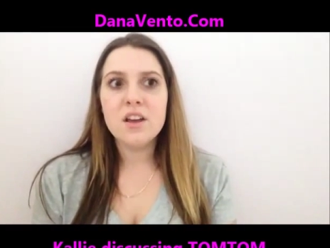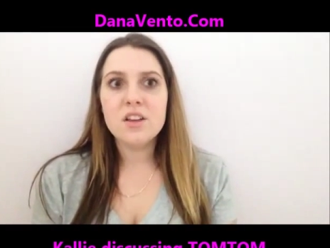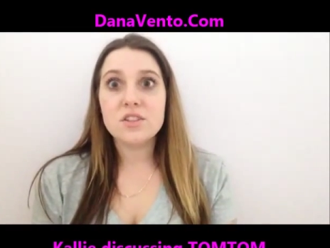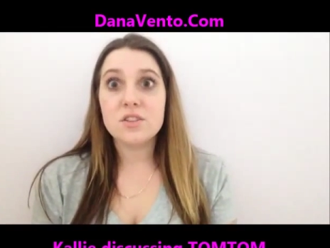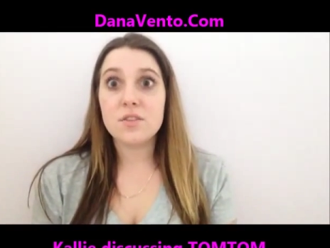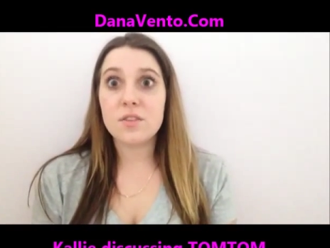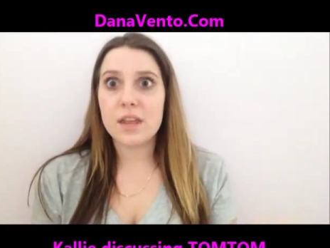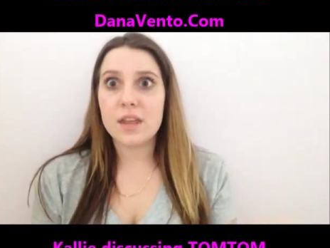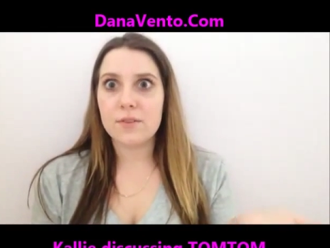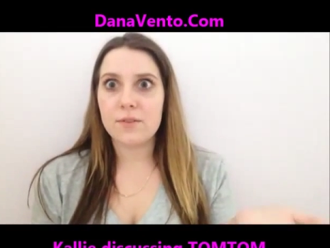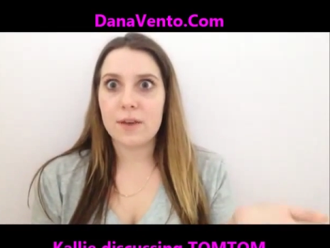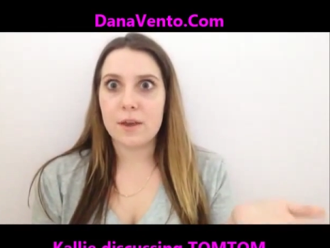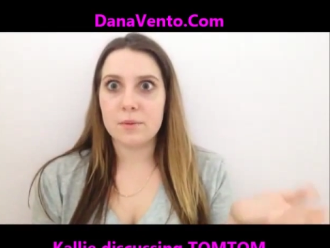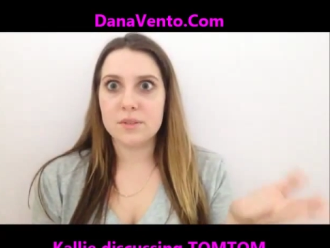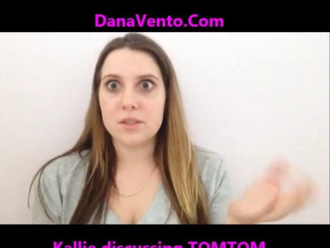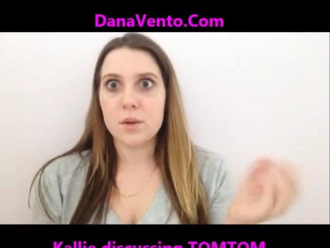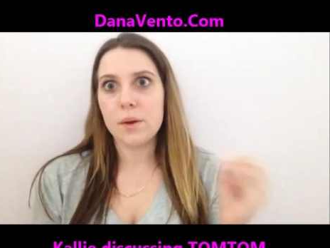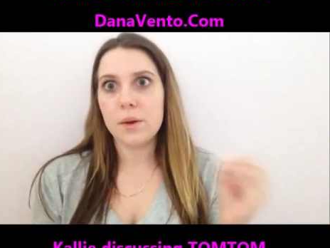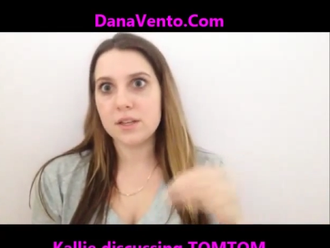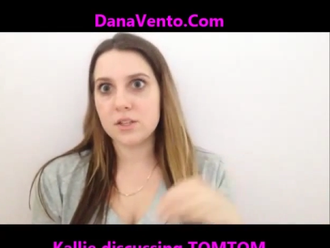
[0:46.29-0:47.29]
so that if I
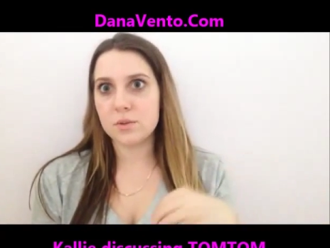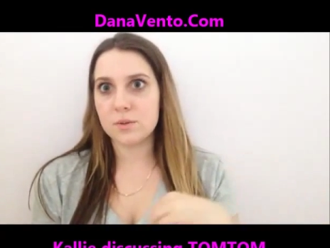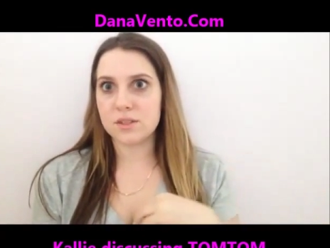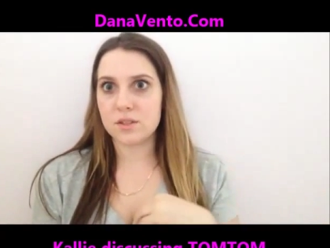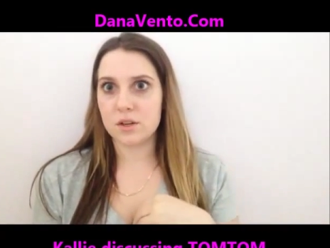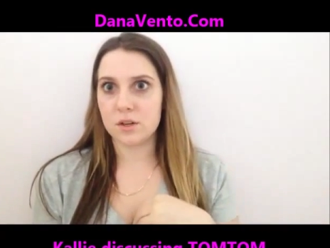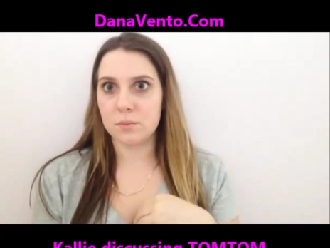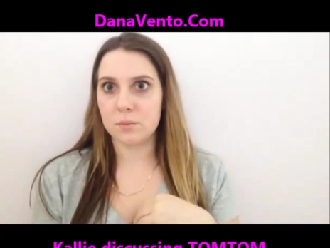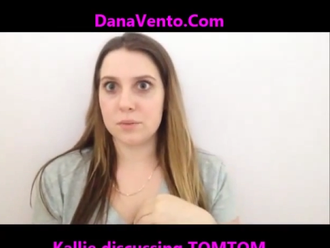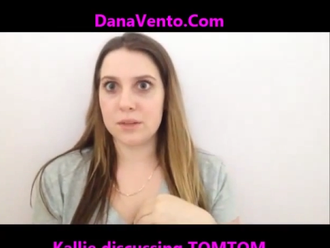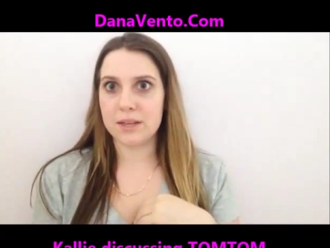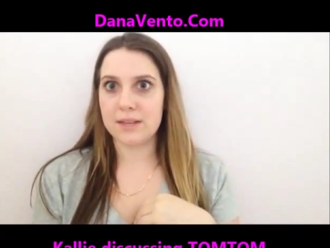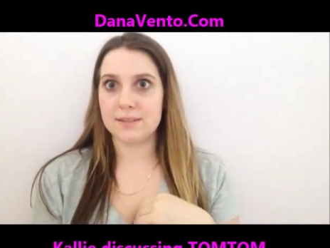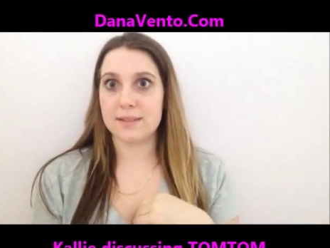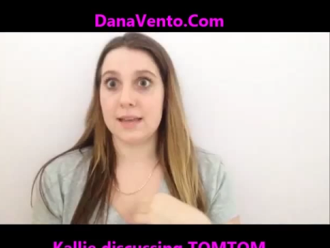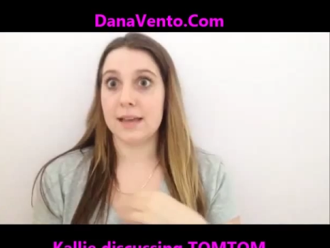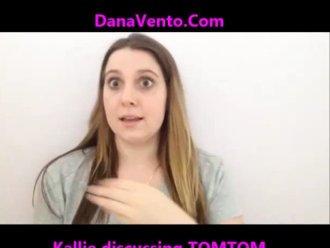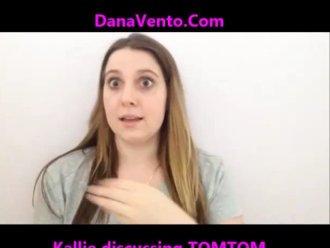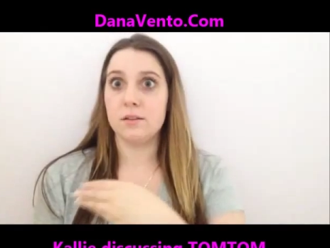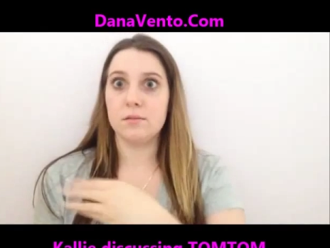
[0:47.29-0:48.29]
was going to a certain
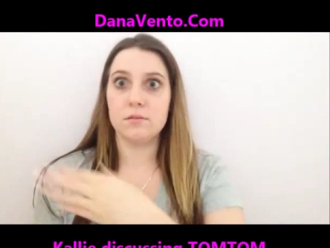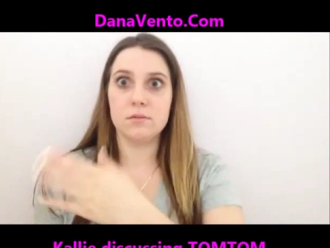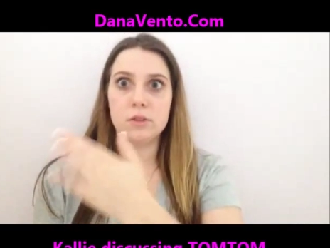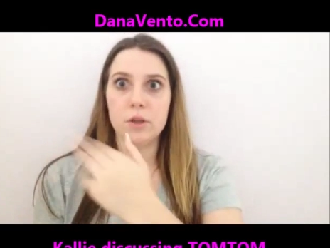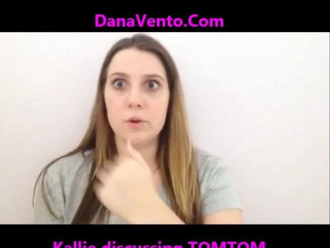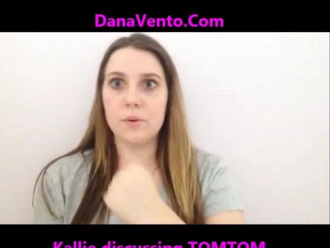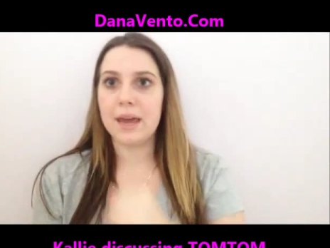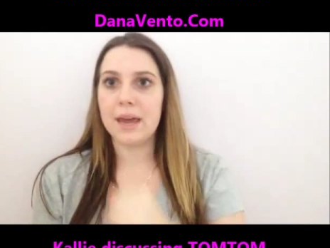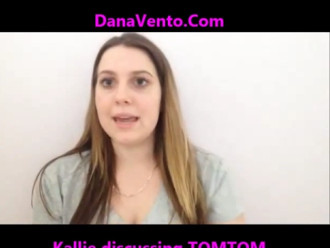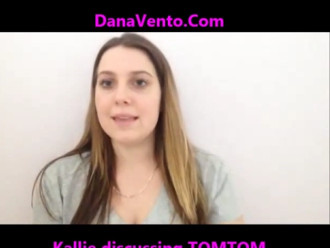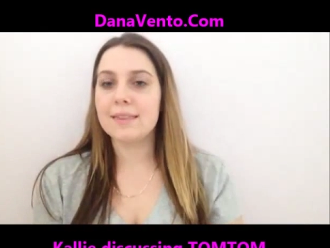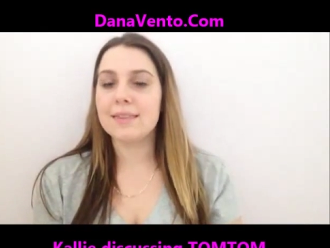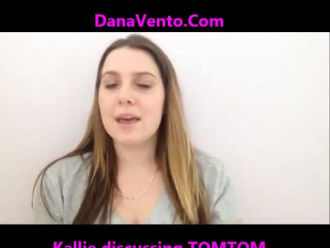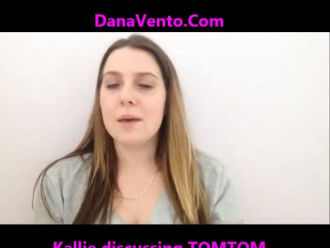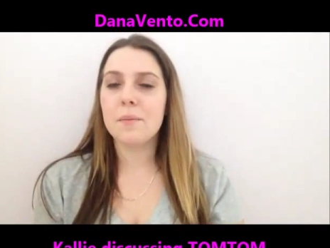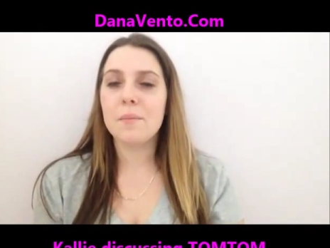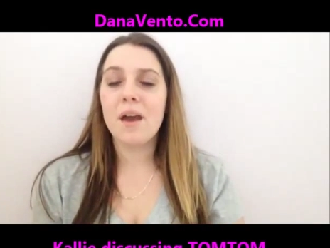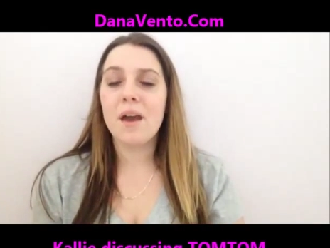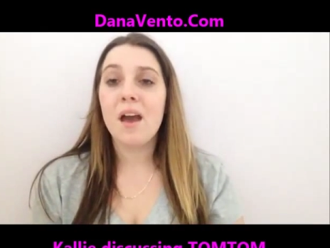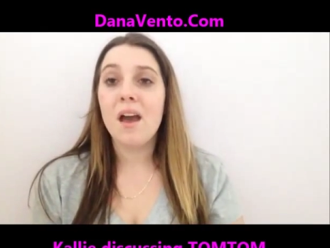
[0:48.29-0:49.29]
place, I could locate
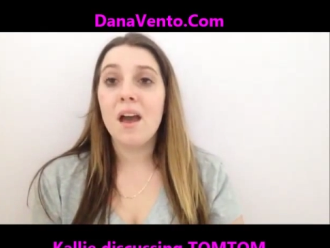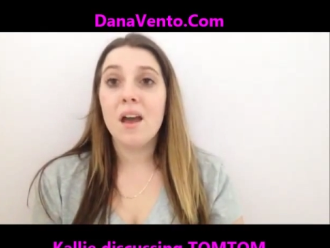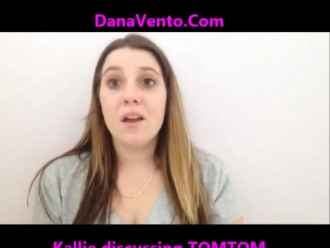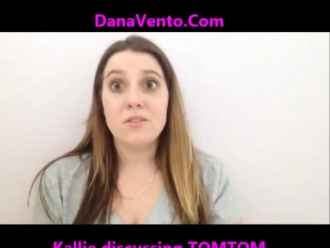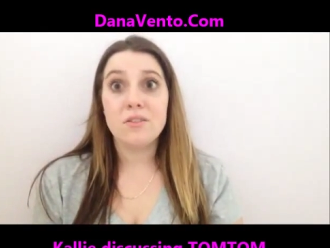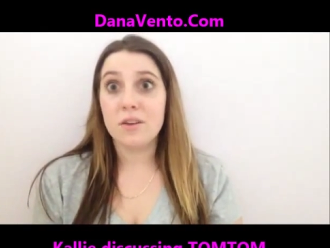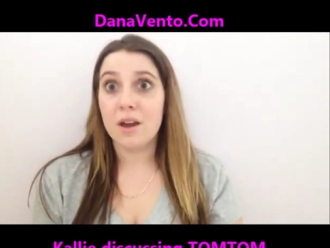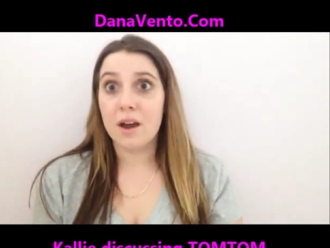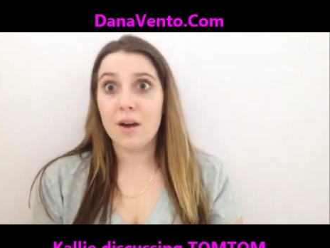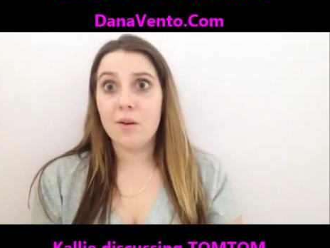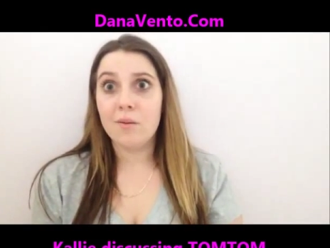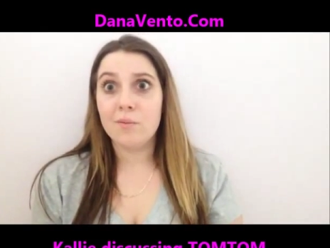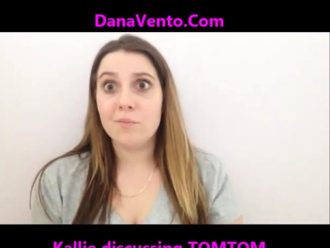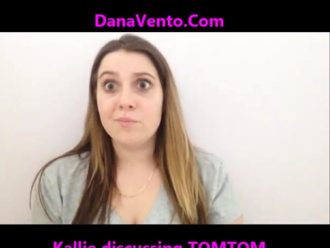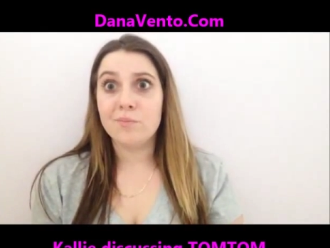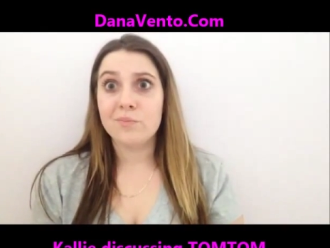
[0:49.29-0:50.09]
them. No.